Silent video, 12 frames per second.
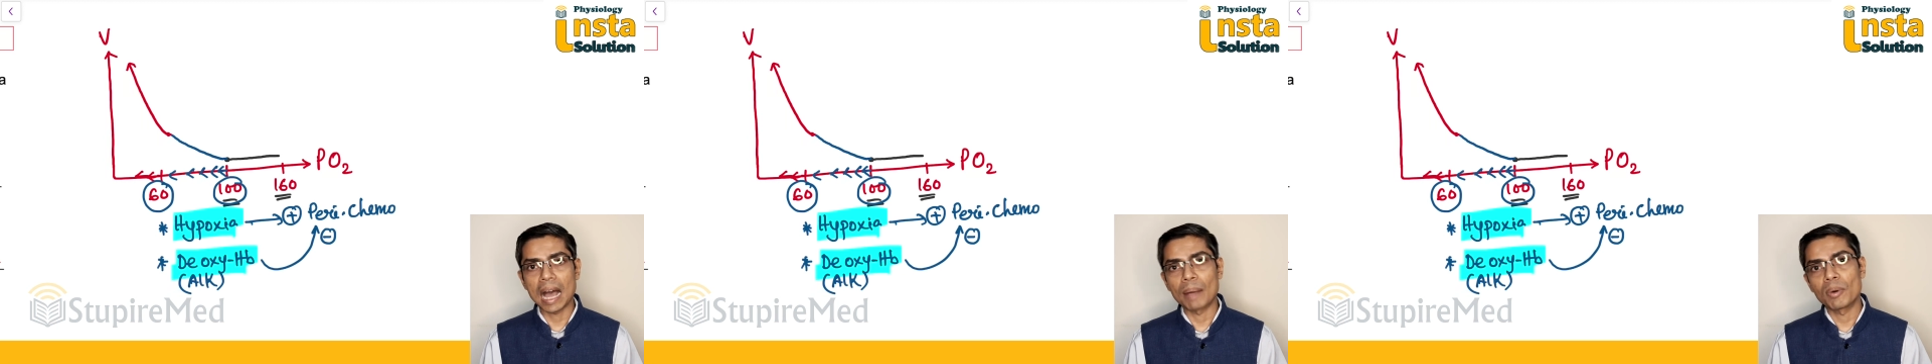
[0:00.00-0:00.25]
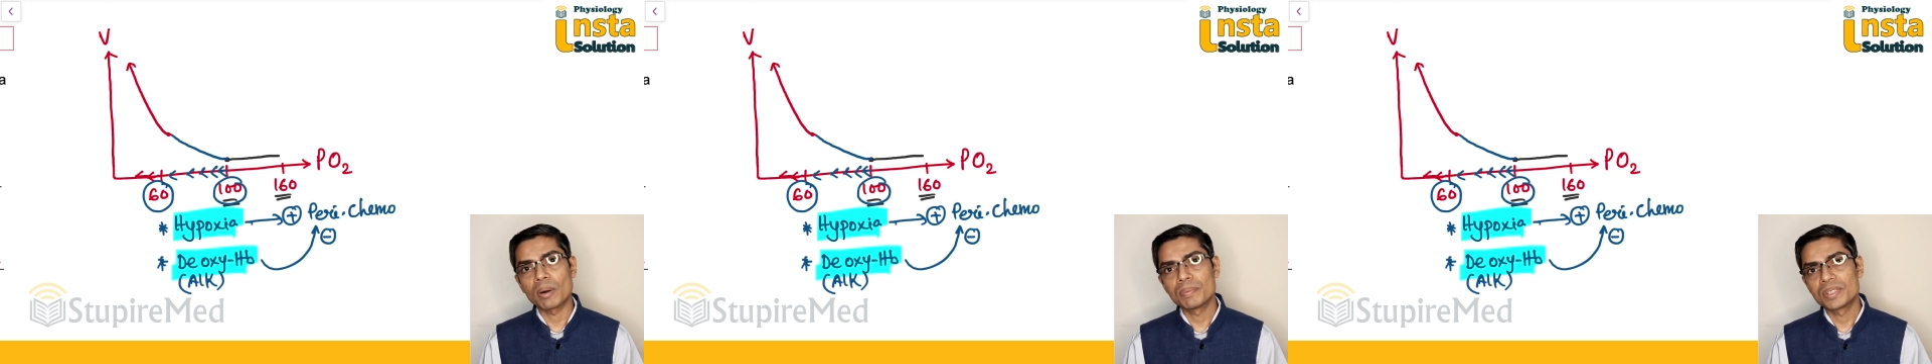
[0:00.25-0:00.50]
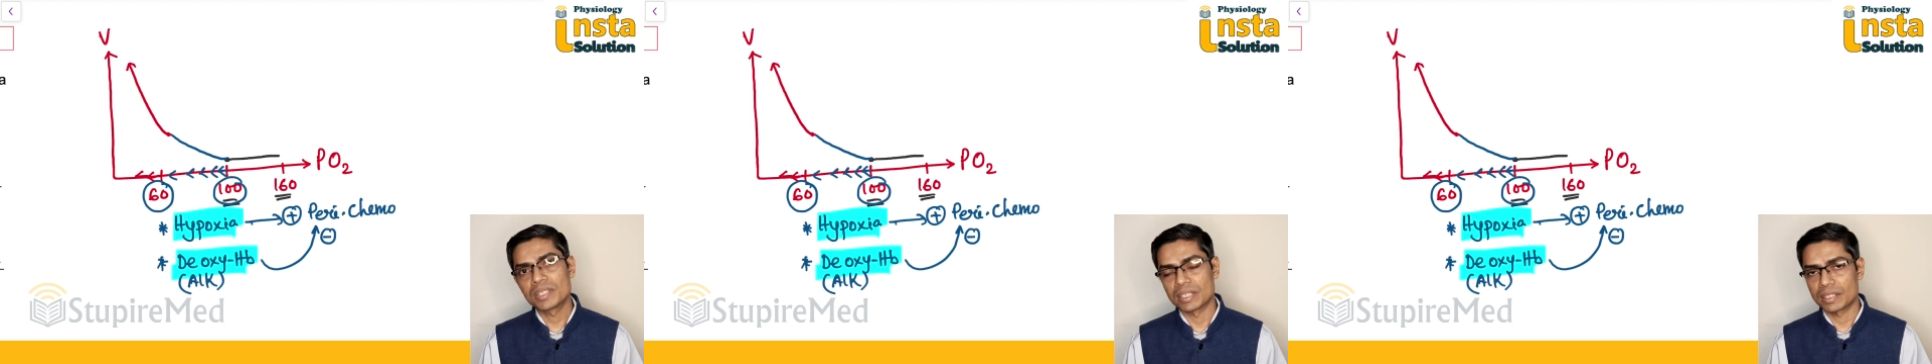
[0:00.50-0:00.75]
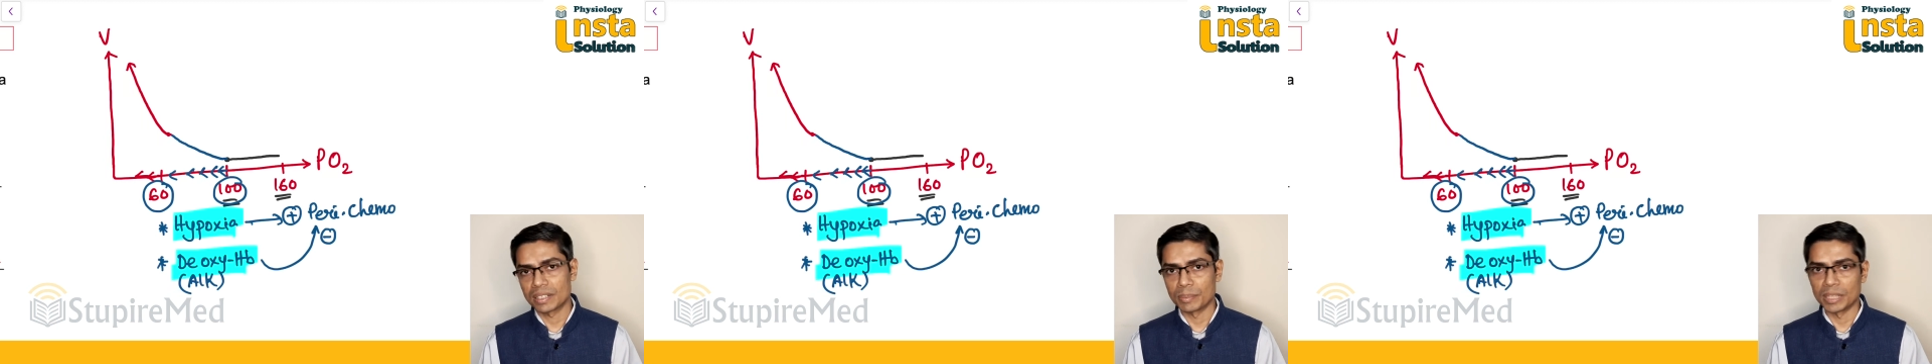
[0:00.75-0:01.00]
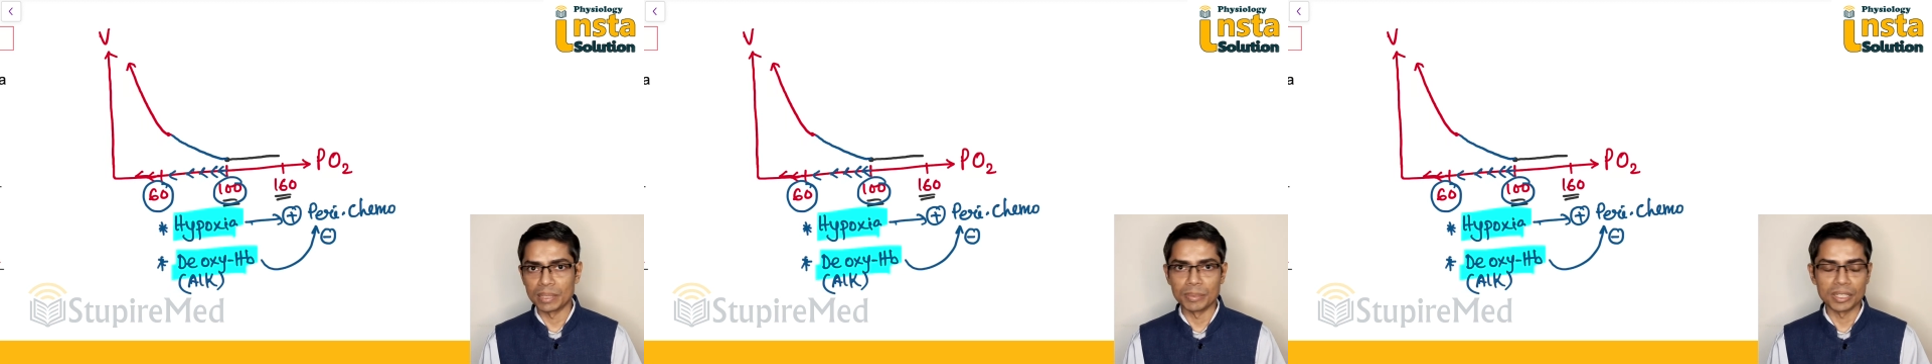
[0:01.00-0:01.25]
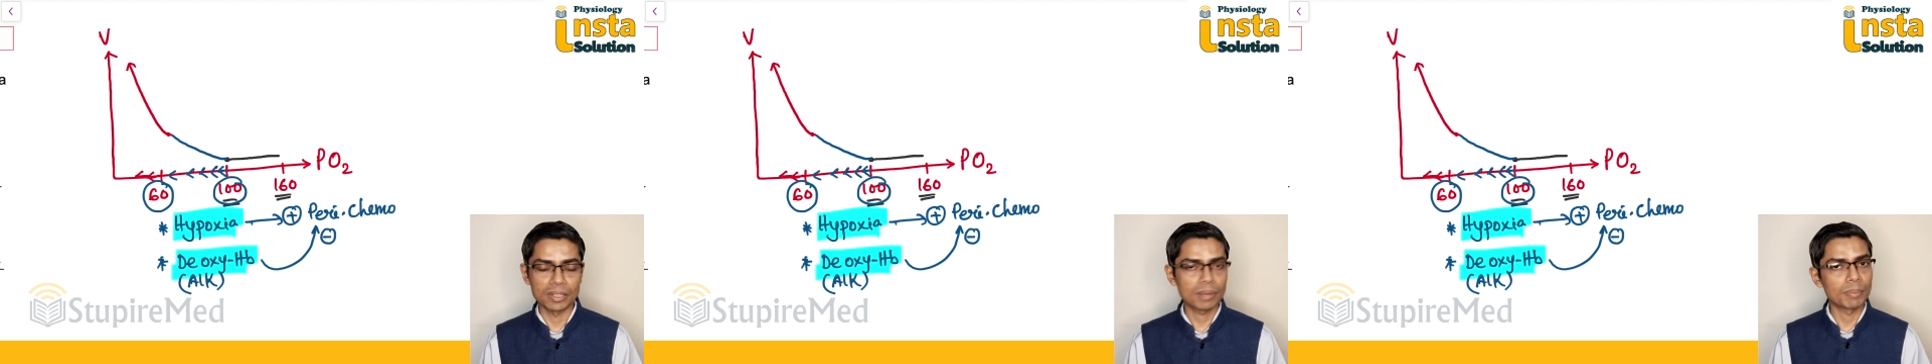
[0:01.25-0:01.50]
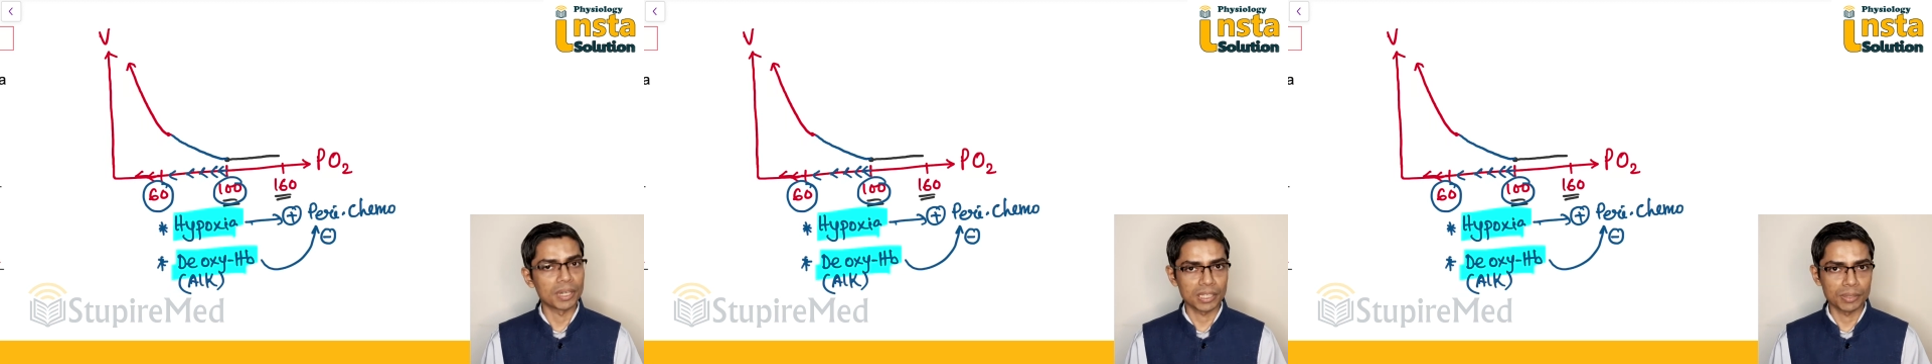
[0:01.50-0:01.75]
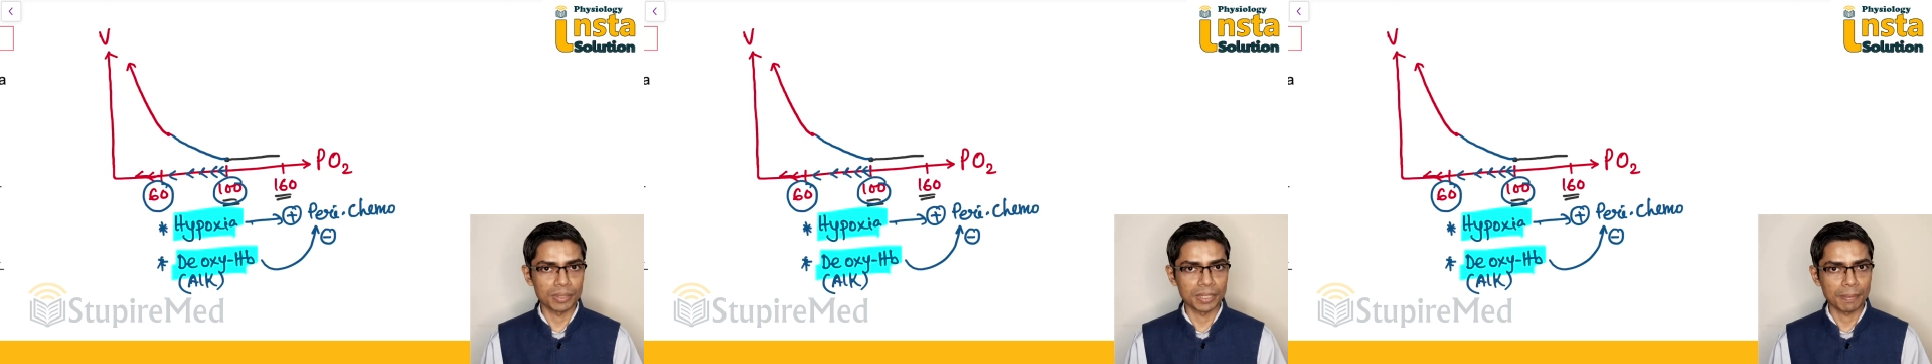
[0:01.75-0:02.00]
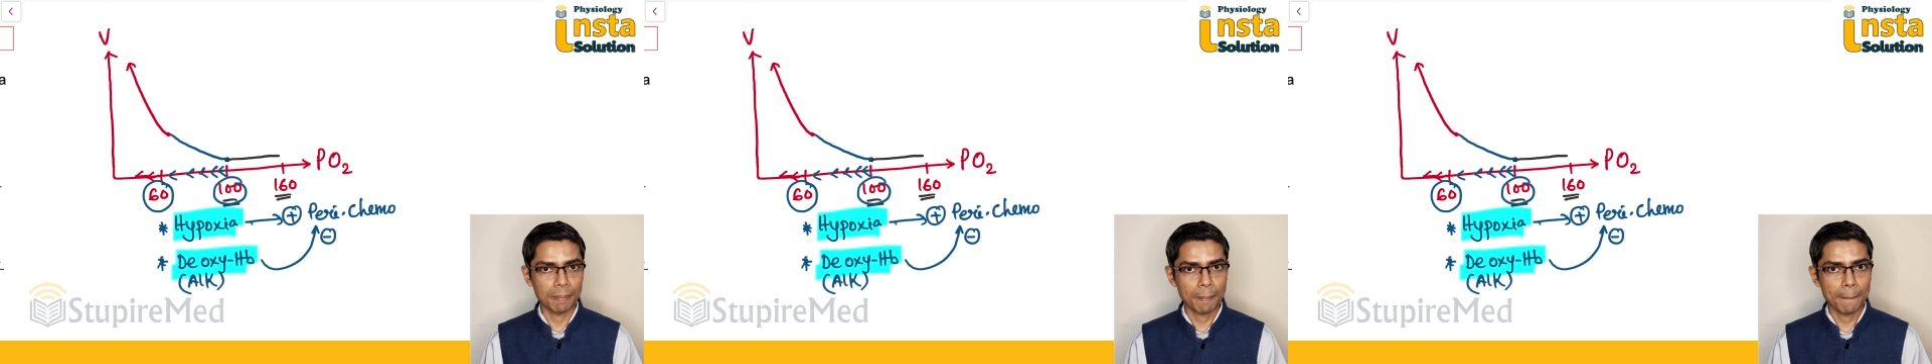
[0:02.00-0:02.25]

above 60 millimeter of mercury.